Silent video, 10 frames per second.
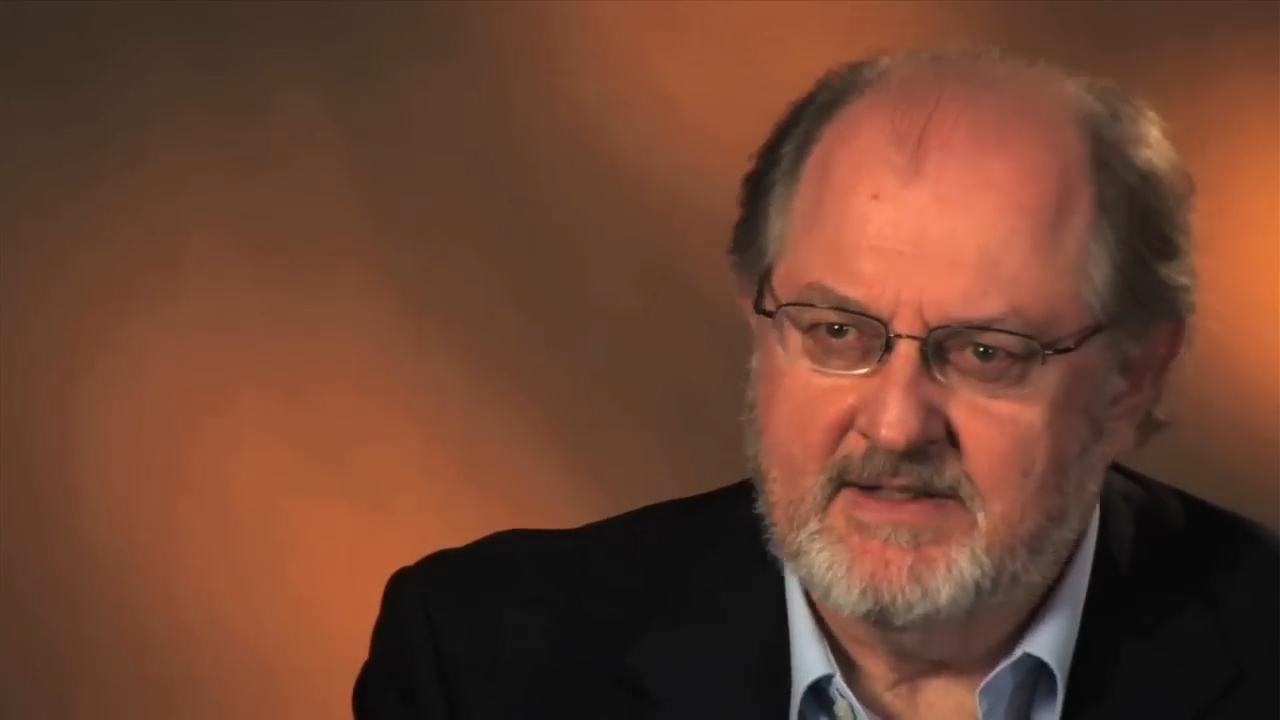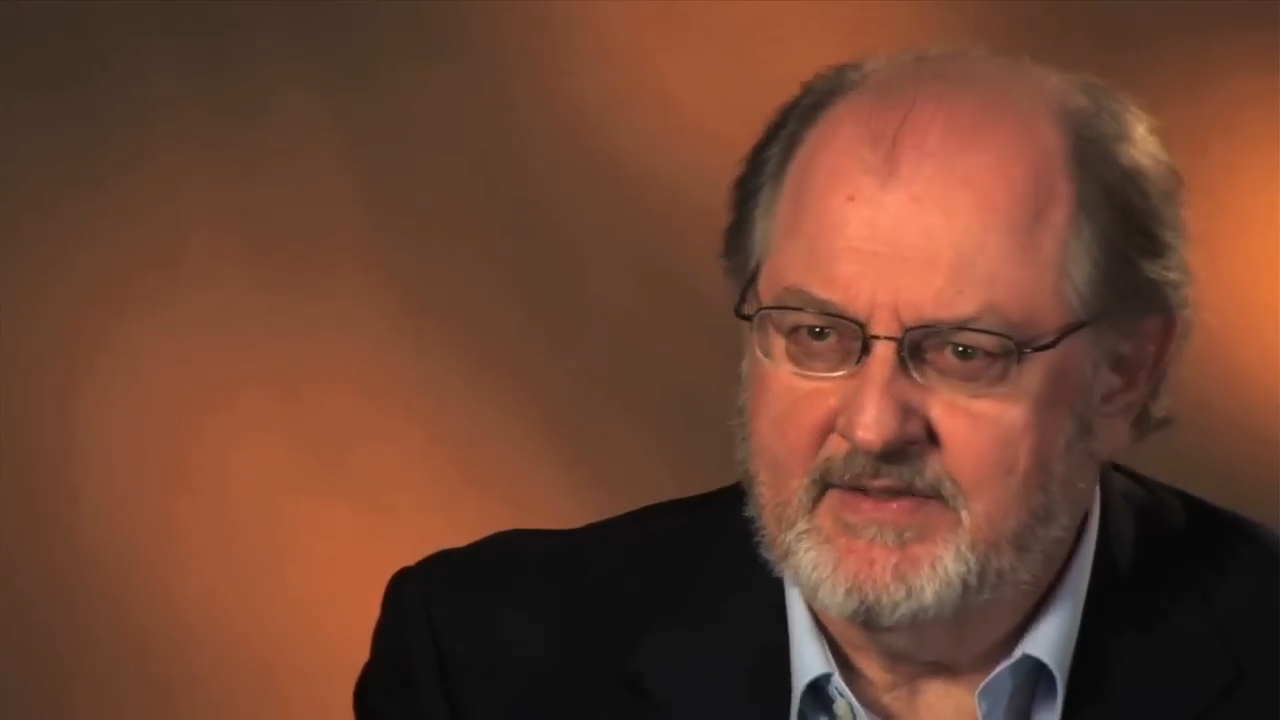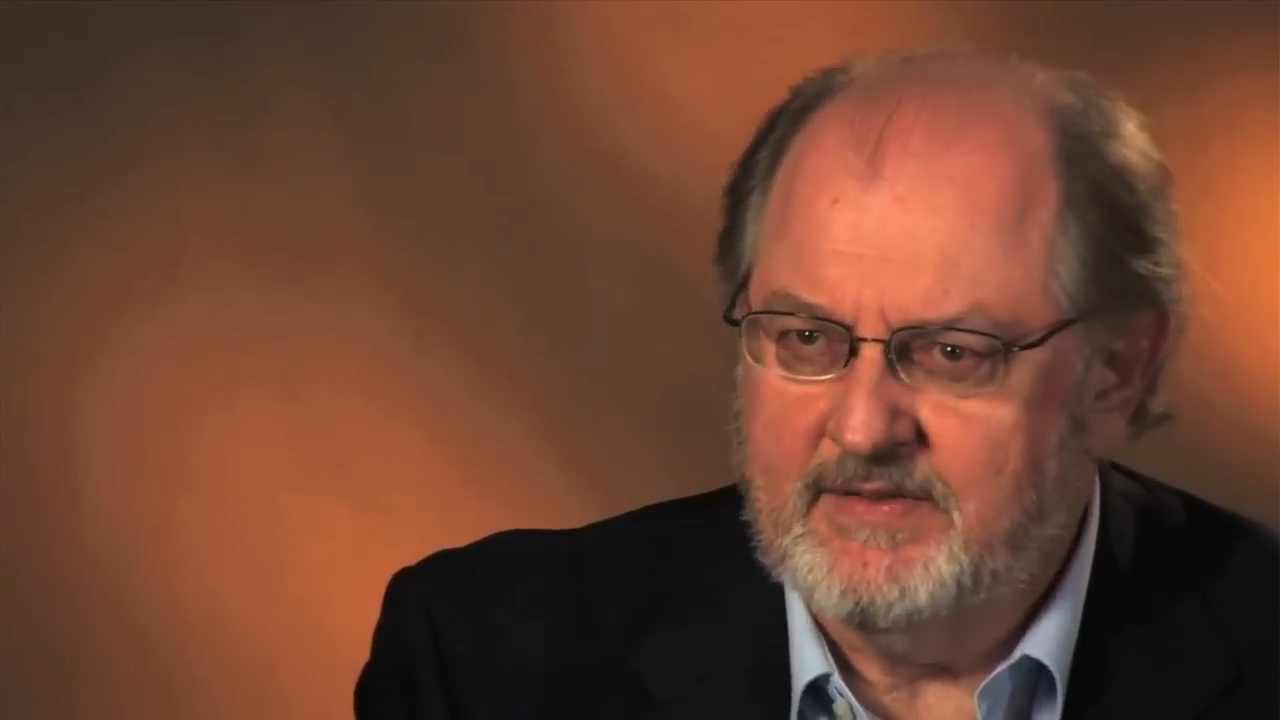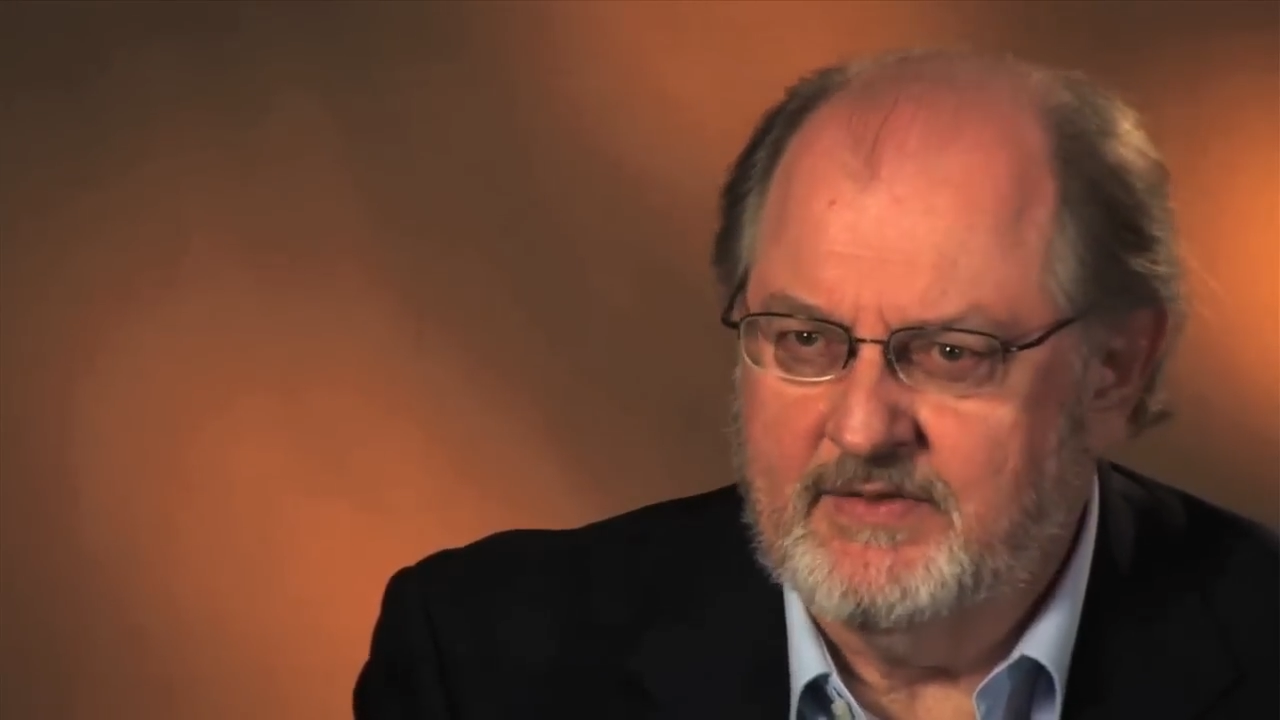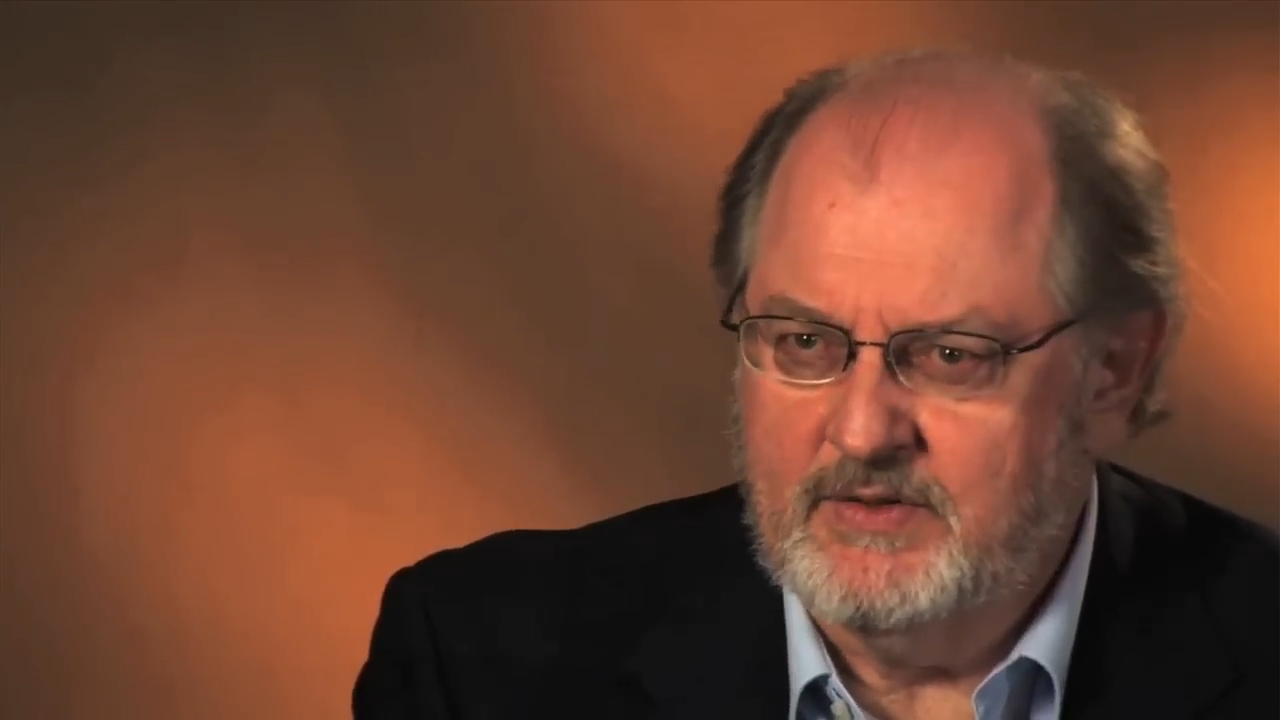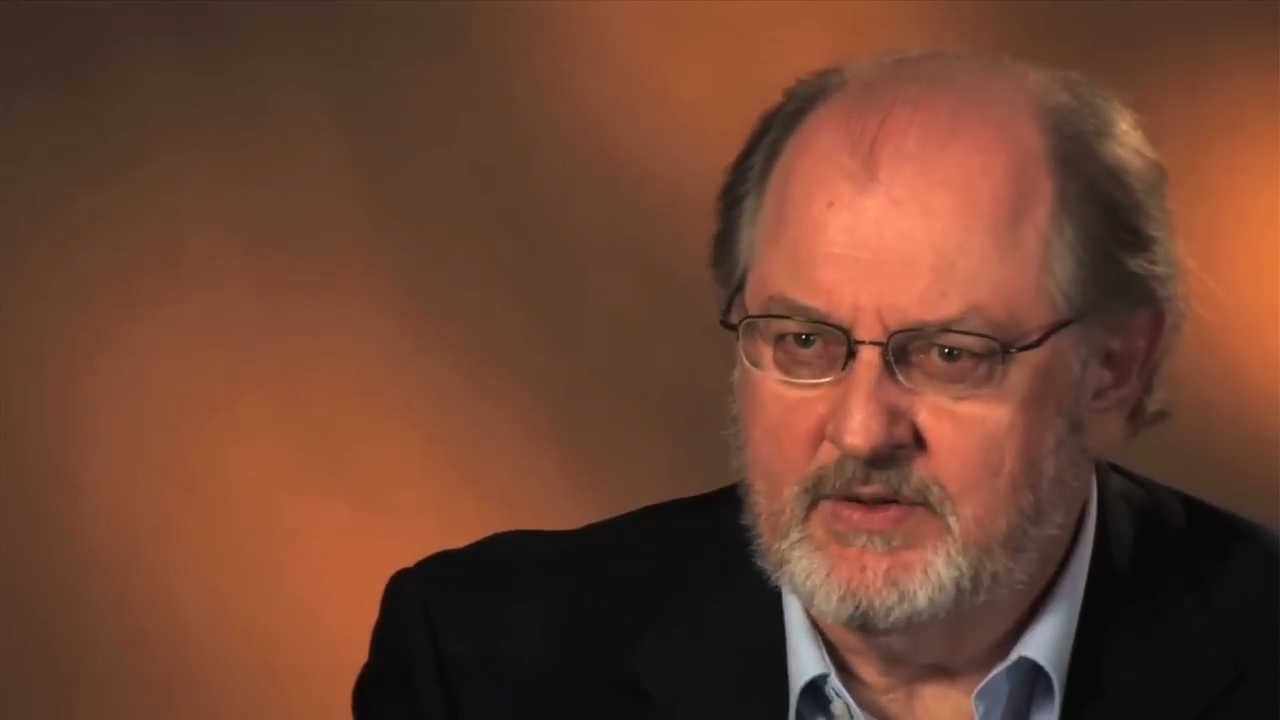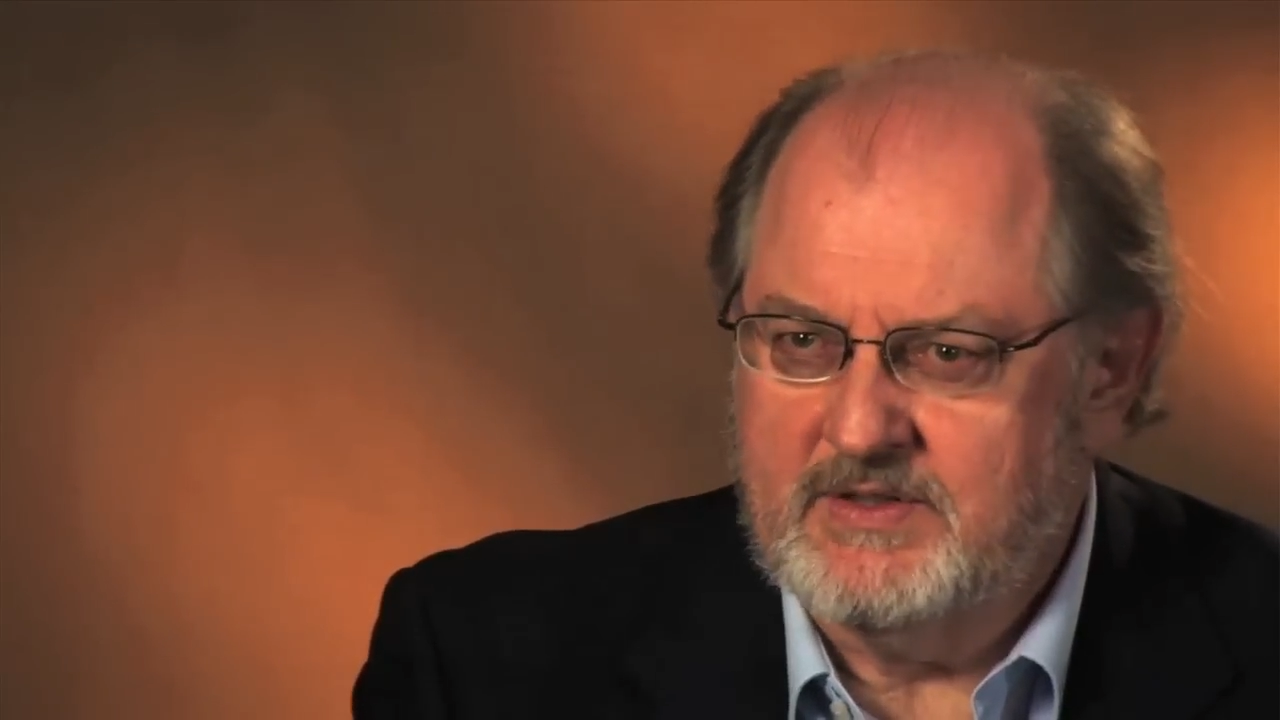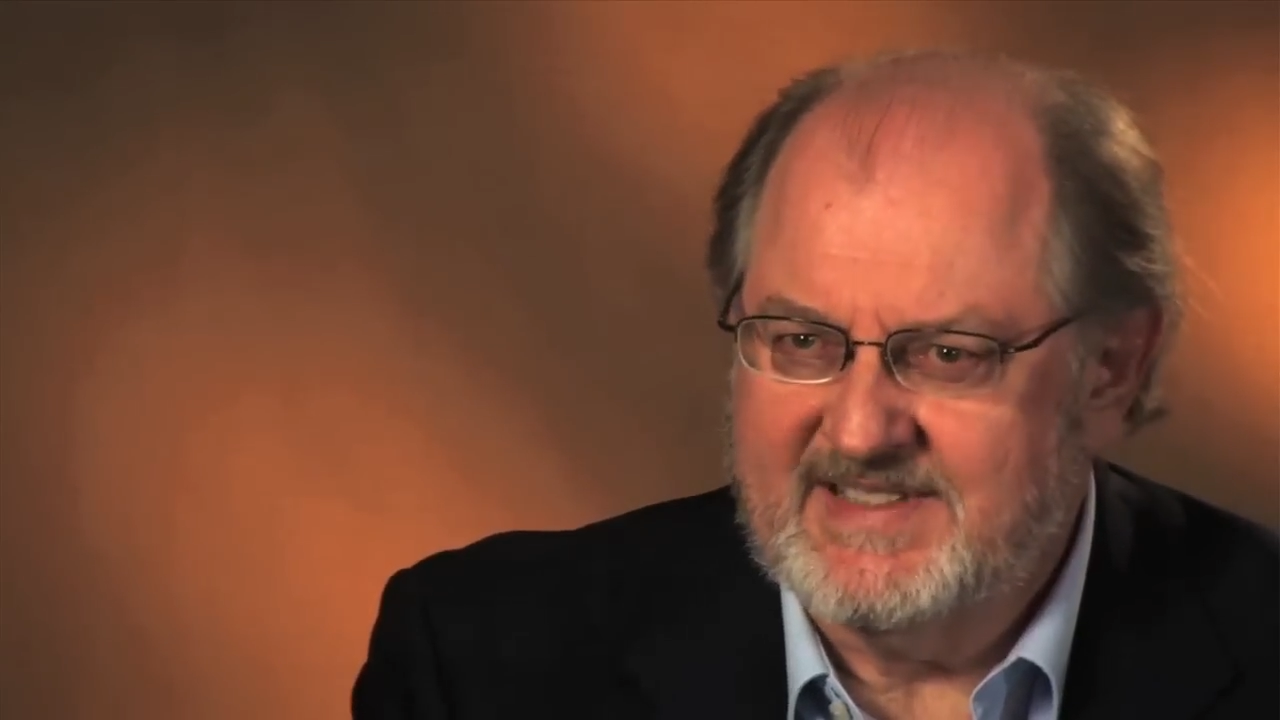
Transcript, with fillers: of the fuel